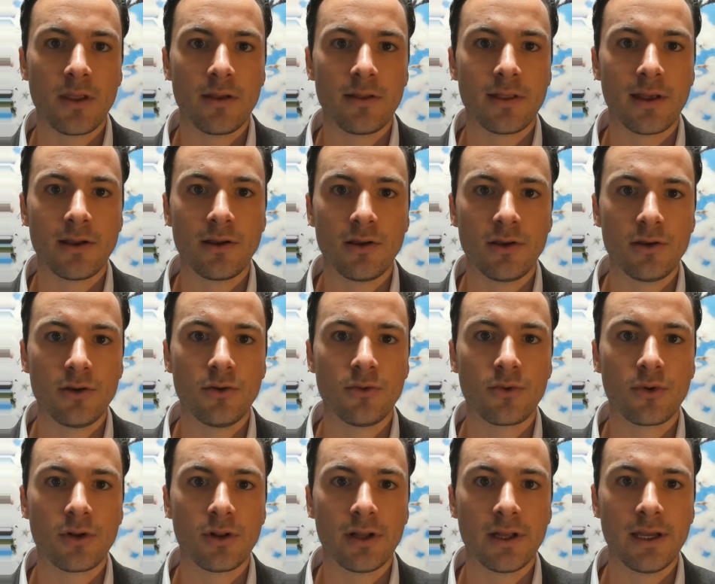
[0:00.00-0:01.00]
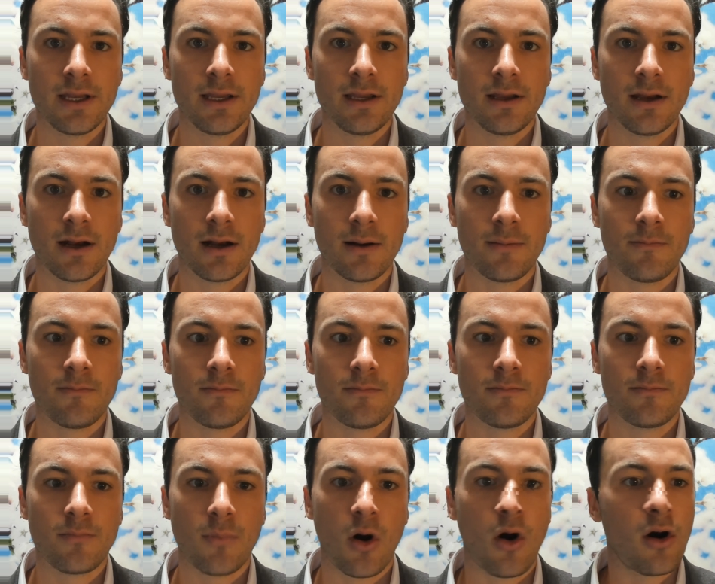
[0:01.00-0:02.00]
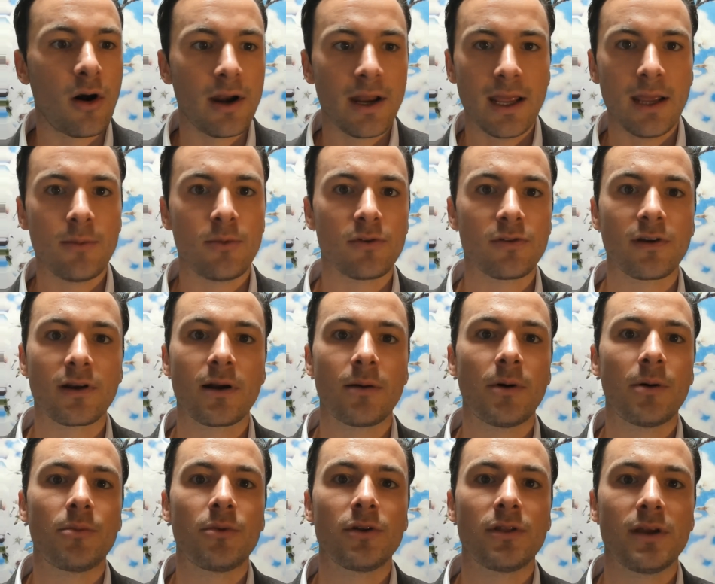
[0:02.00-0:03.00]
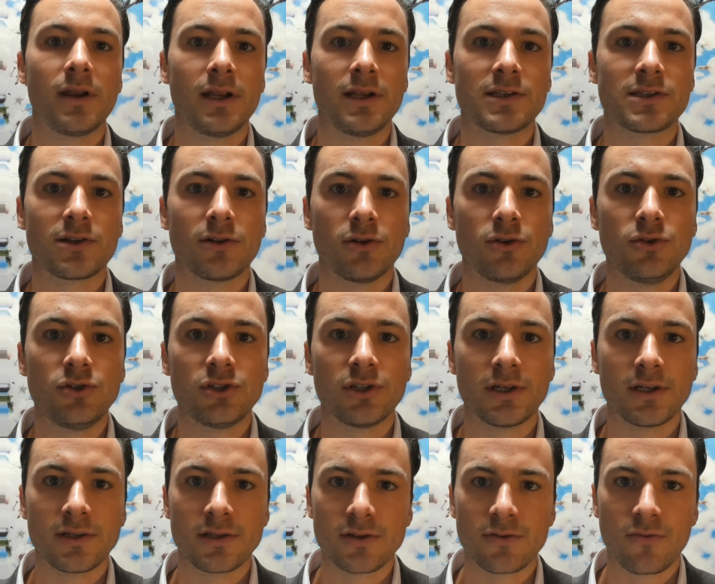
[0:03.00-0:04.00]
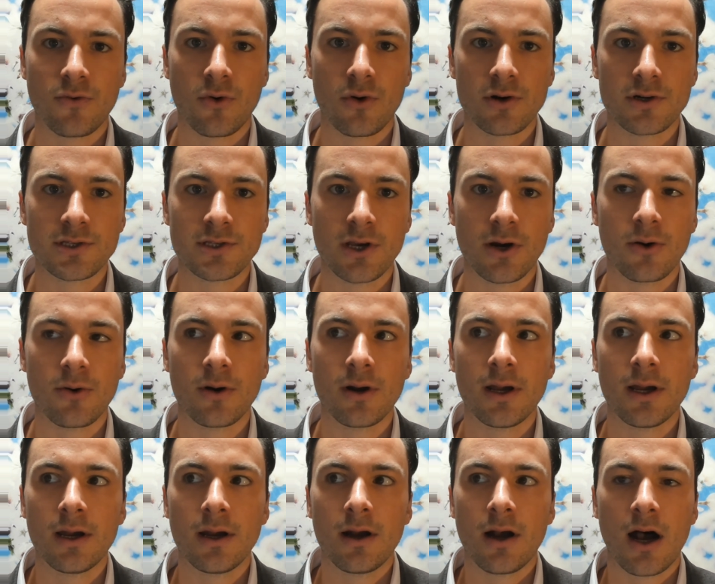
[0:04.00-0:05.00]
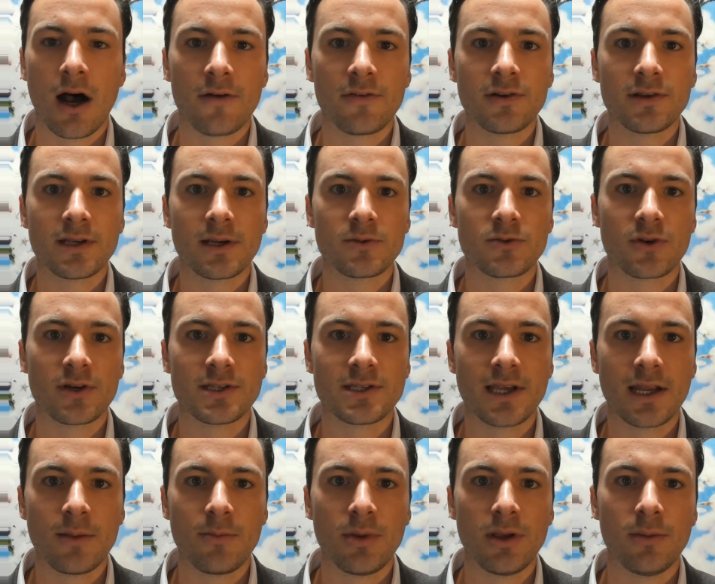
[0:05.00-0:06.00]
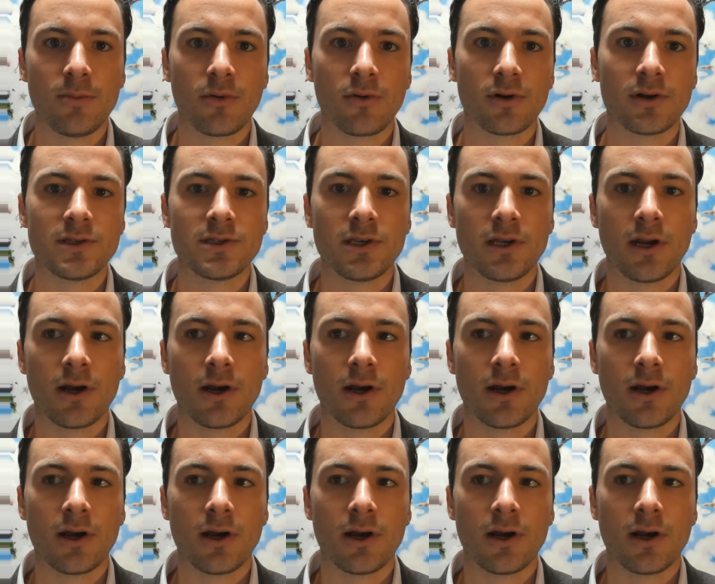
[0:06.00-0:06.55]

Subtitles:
you really aren't able to come up with any solutions for. So oftentimes what I say to people is,